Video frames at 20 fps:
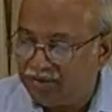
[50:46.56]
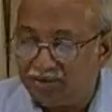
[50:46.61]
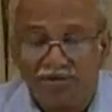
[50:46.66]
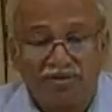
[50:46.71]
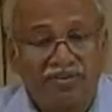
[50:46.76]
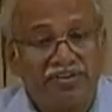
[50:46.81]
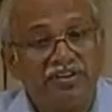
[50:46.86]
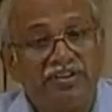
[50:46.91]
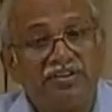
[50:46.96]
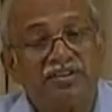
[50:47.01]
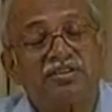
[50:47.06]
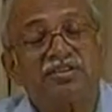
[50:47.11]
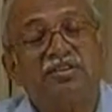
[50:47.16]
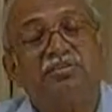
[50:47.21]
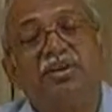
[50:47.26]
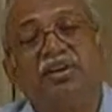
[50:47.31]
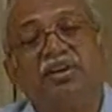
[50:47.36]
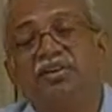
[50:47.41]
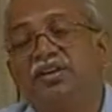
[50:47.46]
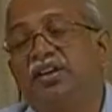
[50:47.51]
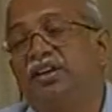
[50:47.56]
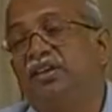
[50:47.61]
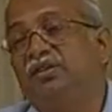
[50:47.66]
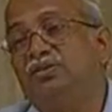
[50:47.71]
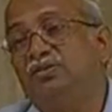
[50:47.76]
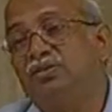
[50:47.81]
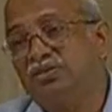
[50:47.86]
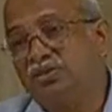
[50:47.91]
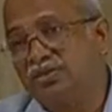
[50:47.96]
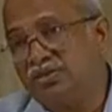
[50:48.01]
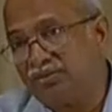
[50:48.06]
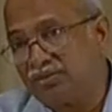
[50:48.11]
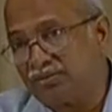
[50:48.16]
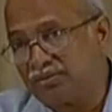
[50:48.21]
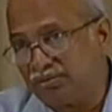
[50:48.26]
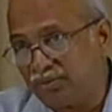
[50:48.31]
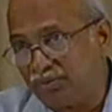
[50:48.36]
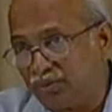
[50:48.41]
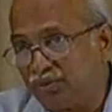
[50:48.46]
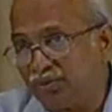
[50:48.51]
since the material used is of
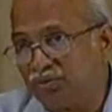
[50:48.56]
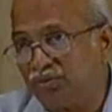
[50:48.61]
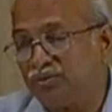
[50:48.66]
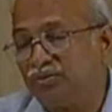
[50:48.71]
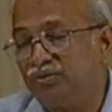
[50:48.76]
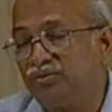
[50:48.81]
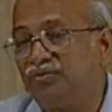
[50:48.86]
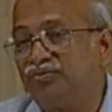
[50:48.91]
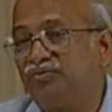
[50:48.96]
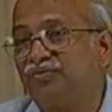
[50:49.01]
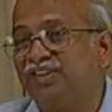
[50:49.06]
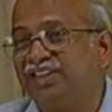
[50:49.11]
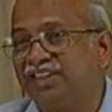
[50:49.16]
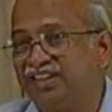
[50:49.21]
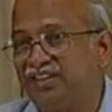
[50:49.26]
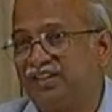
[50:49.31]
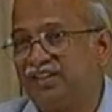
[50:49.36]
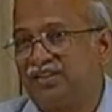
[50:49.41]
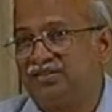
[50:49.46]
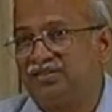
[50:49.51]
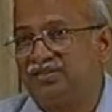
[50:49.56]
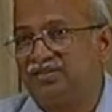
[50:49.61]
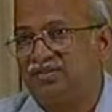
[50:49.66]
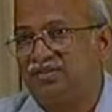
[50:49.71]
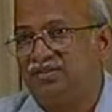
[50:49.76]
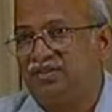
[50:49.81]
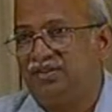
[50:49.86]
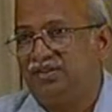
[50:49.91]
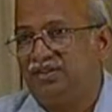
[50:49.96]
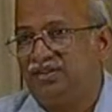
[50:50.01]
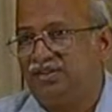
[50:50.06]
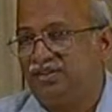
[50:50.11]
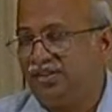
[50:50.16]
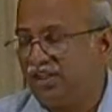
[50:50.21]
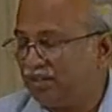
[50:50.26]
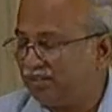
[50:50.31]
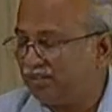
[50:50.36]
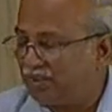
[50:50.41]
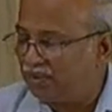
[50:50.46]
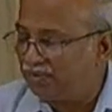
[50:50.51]
low thickness, there
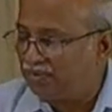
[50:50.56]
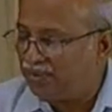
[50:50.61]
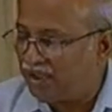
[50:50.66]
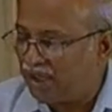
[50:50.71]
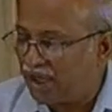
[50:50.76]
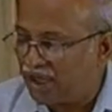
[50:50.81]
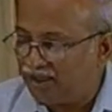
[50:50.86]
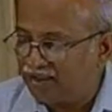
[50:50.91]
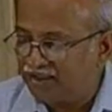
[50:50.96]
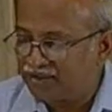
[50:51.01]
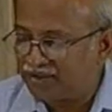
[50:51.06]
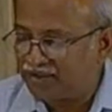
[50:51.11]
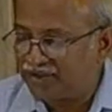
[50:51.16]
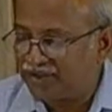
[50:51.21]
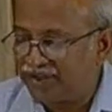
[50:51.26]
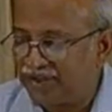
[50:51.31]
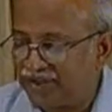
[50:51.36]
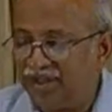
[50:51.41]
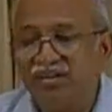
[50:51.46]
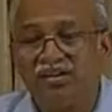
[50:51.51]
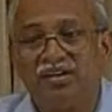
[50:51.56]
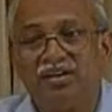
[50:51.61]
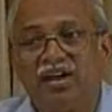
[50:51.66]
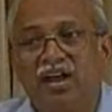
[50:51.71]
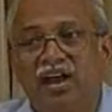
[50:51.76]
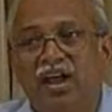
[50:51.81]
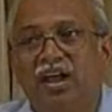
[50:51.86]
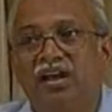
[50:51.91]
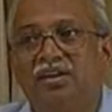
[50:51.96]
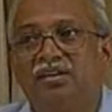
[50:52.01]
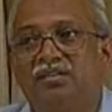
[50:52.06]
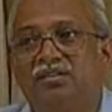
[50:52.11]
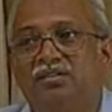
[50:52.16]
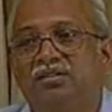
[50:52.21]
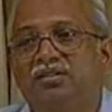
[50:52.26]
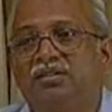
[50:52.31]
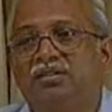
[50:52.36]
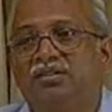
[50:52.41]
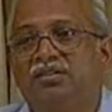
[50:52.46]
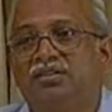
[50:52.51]
may be higher strain and
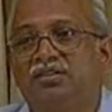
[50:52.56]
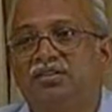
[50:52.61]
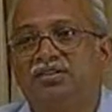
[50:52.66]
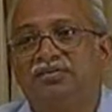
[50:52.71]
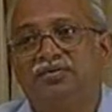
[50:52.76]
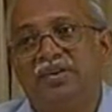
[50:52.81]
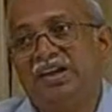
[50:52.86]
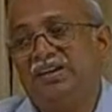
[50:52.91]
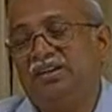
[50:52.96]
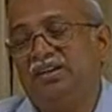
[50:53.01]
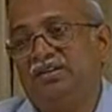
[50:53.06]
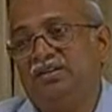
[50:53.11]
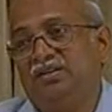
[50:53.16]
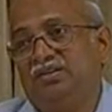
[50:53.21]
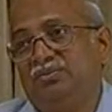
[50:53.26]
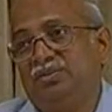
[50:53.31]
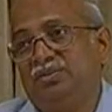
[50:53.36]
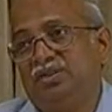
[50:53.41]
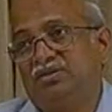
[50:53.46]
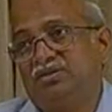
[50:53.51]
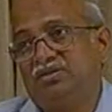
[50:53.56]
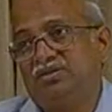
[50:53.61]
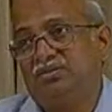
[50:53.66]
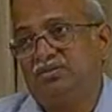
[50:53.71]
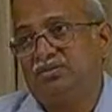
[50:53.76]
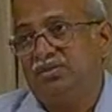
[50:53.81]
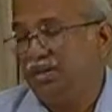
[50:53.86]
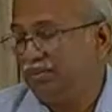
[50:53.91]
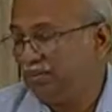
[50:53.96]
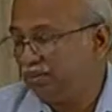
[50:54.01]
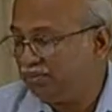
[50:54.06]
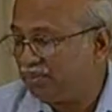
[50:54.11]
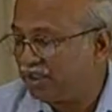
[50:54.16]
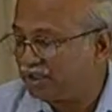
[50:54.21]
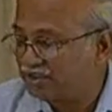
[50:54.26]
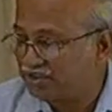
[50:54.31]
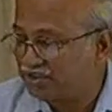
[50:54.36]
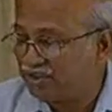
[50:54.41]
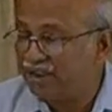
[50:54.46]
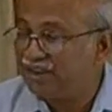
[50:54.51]
this fatigue limit may be much
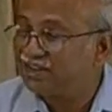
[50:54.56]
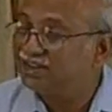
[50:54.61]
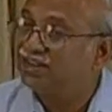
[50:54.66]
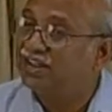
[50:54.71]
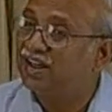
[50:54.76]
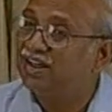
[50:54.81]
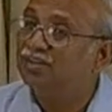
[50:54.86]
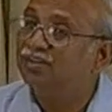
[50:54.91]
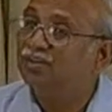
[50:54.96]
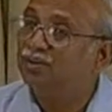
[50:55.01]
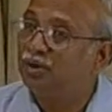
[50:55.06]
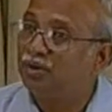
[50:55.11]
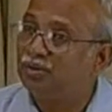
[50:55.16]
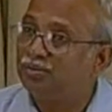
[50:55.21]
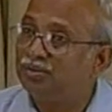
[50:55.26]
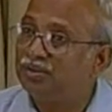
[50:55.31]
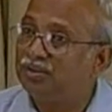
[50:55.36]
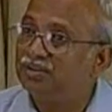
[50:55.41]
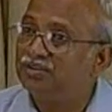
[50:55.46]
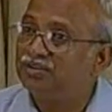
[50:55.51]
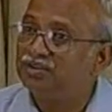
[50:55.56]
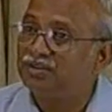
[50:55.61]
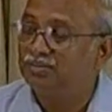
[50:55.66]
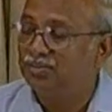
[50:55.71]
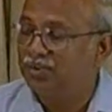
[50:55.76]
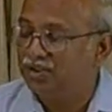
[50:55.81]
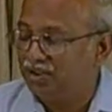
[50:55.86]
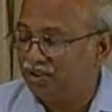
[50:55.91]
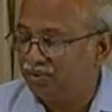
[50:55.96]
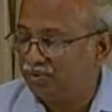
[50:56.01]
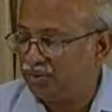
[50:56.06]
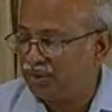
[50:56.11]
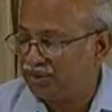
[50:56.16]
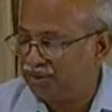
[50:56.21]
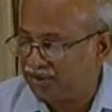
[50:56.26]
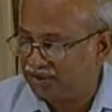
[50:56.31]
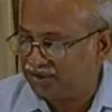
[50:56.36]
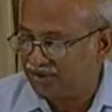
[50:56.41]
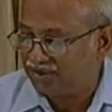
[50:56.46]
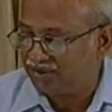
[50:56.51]
less than normal shipbuilding quality
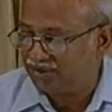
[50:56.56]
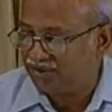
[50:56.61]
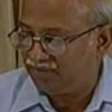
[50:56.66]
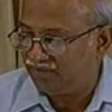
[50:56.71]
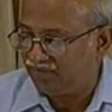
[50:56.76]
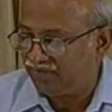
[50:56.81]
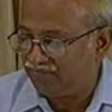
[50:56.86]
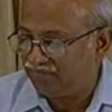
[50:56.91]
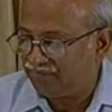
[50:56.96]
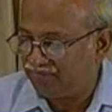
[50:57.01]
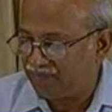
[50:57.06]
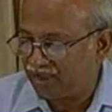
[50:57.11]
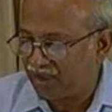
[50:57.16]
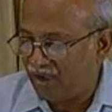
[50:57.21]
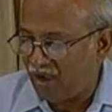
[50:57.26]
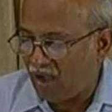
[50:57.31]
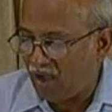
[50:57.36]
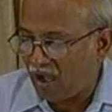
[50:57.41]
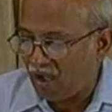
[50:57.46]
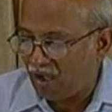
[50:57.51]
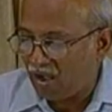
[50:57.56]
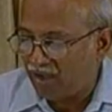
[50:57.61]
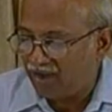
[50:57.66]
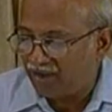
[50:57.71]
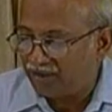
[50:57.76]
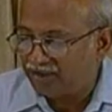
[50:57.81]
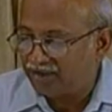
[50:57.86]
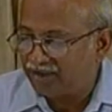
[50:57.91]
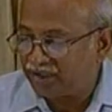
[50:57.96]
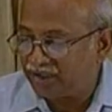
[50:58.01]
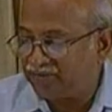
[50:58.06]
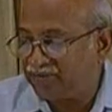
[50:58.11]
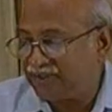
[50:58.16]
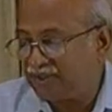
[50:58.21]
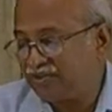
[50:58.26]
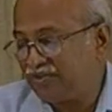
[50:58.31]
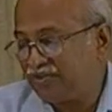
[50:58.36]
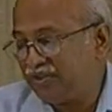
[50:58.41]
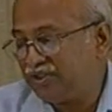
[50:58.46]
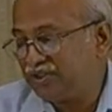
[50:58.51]
steel. Surface
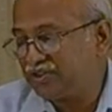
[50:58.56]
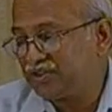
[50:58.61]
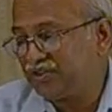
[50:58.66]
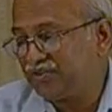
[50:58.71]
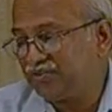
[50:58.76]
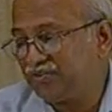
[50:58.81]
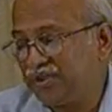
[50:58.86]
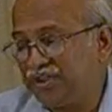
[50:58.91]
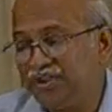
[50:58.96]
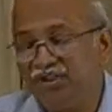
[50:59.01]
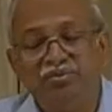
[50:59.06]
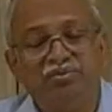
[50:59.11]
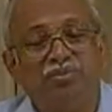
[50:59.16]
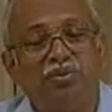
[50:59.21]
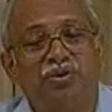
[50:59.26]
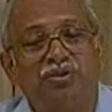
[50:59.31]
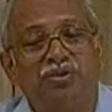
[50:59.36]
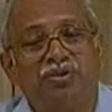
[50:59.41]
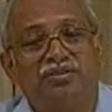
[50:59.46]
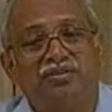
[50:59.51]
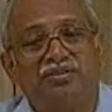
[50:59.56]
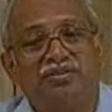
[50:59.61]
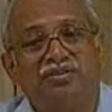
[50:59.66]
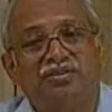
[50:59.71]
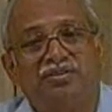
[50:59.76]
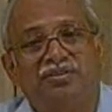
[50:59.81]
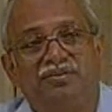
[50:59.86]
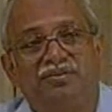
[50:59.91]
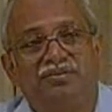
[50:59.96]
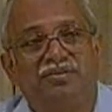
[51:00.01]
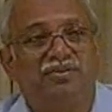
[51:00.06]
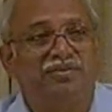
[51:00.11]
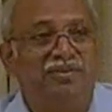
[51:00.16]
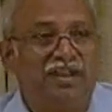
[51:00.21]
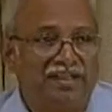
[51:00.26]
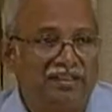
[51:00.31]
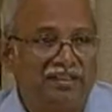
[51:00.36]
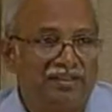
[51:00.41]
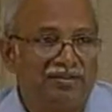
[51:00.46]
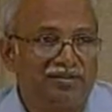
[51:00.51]
finish is very important for
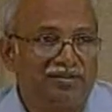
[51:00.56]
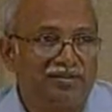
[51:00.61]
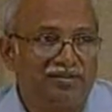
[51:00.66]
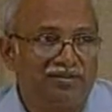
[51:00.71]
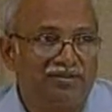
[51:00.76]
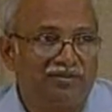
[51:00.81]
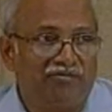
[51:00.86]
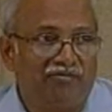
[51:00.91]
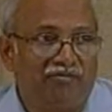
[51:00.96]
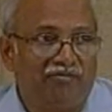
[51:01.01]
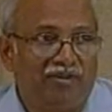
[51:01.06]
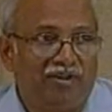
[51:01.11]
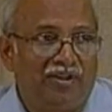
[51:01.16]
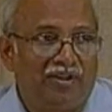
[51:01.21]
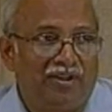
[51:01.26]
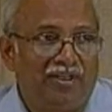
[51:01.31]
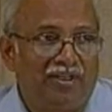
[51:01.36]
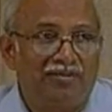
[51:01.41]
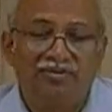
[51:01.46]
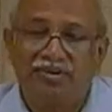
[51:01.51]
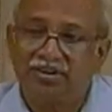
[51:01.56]
fatigue. If the